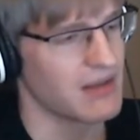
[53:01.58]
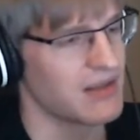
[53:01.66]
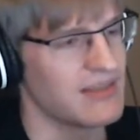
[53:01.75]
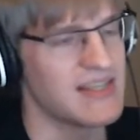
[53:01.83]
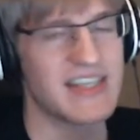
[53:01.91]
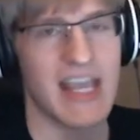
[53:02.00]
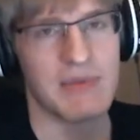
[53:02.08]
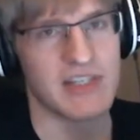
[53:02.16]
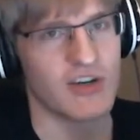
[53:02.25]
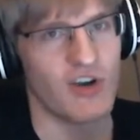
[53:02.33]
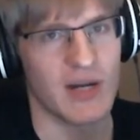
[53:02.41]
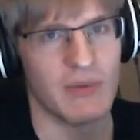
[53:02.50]
This game is
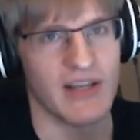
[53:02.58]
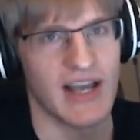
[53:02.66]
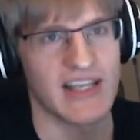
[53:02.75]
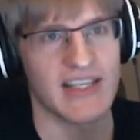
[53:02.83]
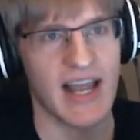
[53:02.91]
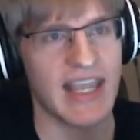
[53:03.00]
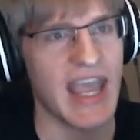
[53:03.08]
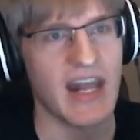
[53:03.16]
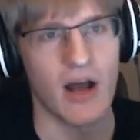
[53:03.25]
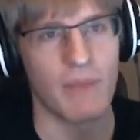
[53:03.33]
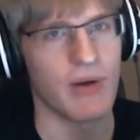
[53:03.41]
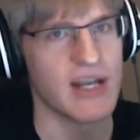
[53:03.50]
incredible, guys. I
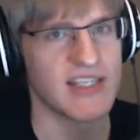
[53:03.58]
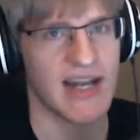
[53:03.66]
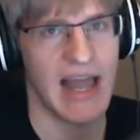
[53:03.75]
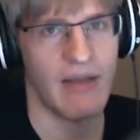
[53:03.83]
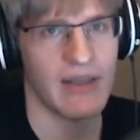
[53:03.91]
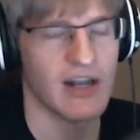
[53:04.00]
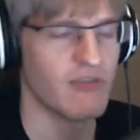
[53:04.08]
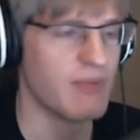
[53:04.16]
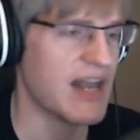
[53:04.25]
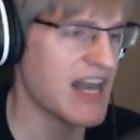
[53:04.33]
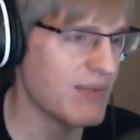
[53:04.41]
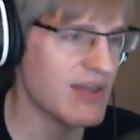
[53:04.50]
cannot praise it highly enough. But
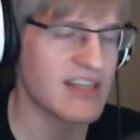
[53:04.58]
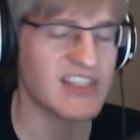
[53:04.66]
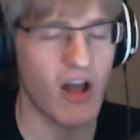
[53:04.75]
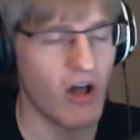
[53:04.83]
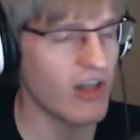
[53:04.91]
anyway, that's all